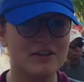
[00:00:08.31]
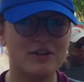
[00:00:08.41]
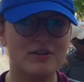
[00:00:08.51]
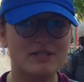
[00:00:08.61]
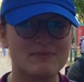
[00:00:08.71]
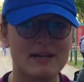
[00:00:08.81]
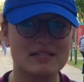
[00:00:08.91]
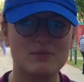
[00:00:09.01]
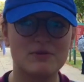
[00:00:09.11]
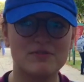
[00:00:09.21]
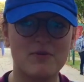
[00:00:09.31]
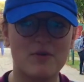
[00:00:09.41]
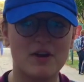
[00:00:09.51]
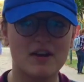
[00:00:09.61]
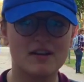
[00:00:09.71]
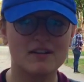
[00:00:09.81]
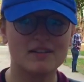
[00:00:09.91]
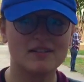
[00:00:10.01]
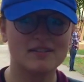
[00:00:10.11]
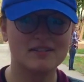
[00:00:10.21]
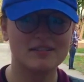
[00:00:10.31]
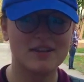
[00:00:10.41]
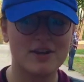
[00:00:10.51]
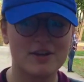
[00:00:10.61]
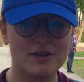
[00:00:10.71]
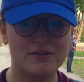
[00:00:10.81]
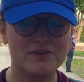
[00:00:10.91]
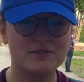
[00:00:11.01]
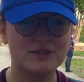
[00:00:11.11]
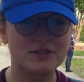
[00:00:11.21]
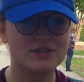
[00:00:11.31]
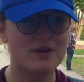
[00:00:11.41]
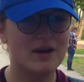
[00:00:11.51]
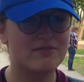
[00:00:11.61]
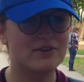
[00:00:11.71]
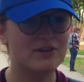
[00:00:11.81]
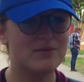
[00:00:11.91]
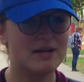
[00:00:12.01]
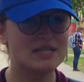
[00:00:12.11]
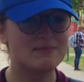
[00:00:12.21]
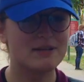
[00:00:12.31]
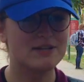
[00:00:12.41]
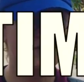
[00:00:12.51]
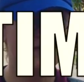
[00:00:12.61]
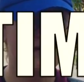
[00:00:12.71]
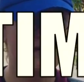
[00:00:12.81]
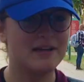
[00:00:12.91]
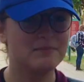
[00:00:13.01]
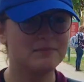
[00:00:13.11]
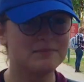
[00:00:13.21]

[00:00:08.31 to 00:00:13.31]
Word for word: You're responsible for your future, so however you want to spend your time.